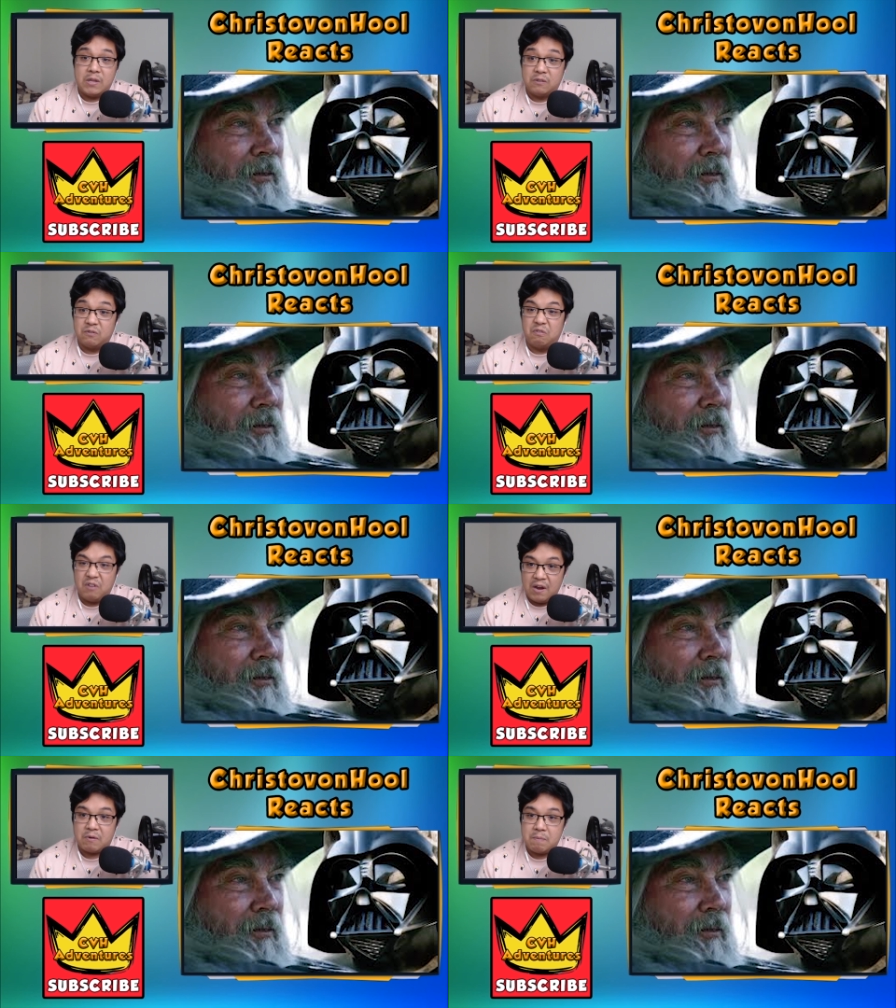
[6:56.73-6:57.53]
is
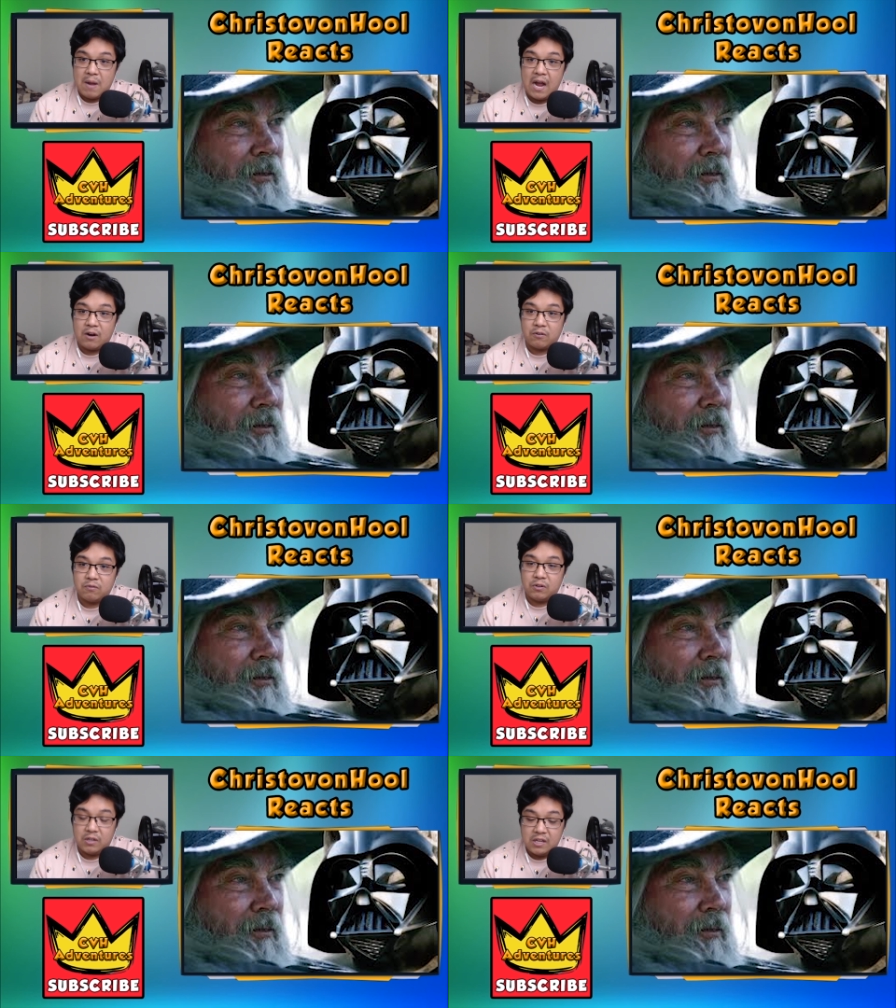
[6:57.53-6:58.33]
very
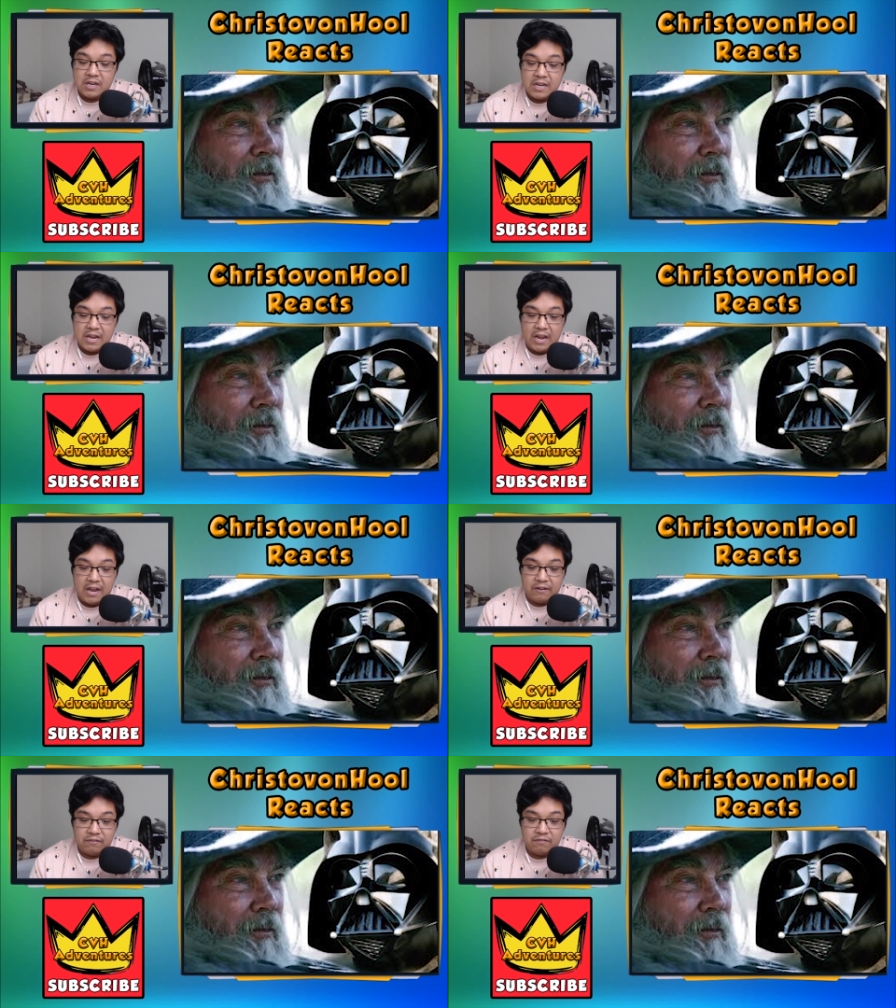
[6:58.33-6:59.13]
powerful
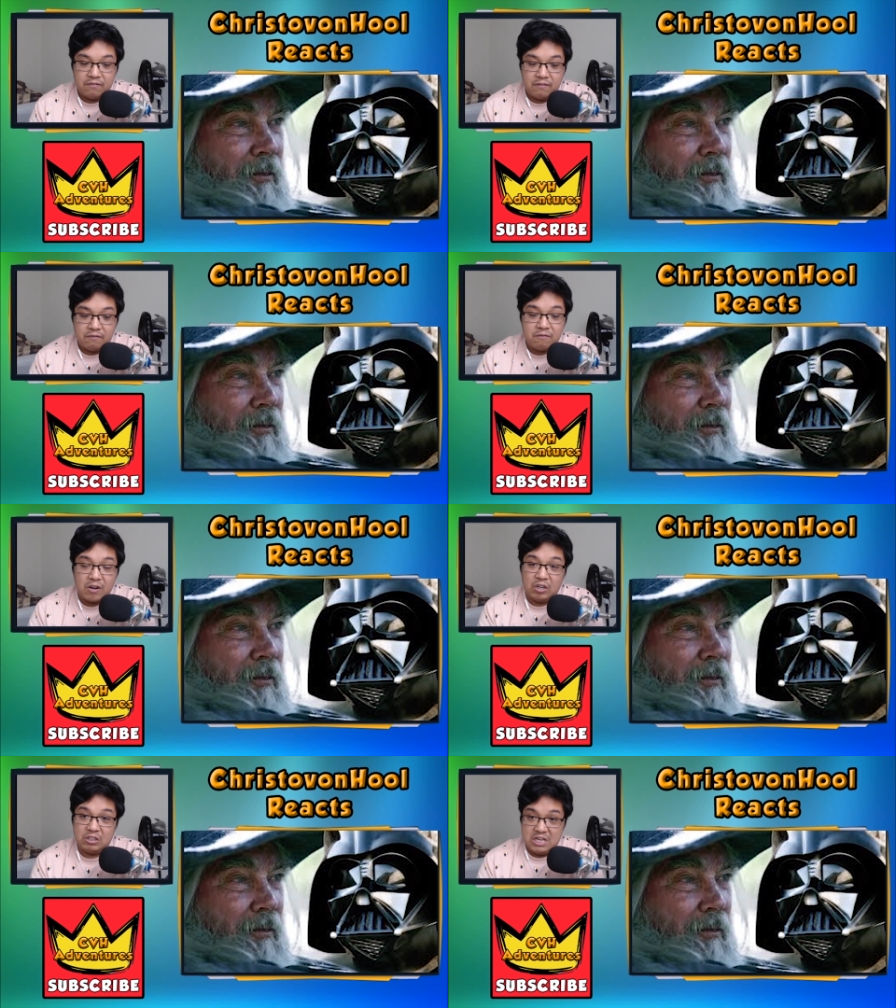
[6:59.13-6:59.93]
if
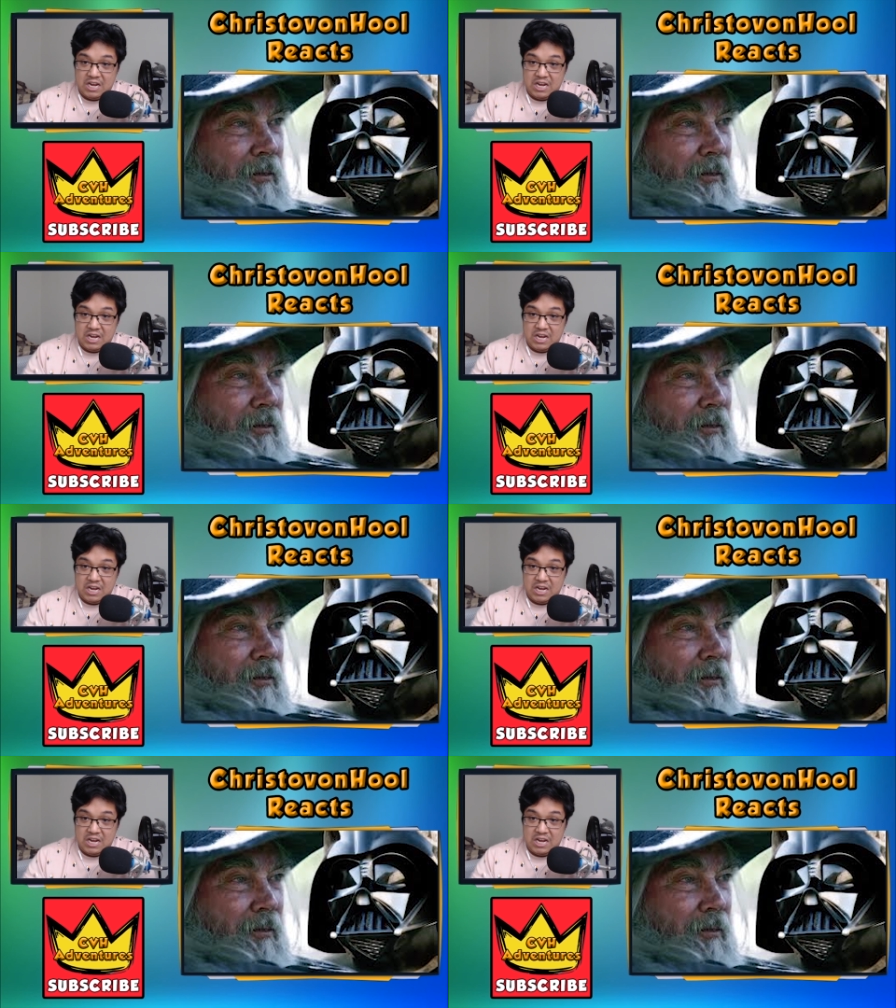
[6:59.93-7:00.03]
funneled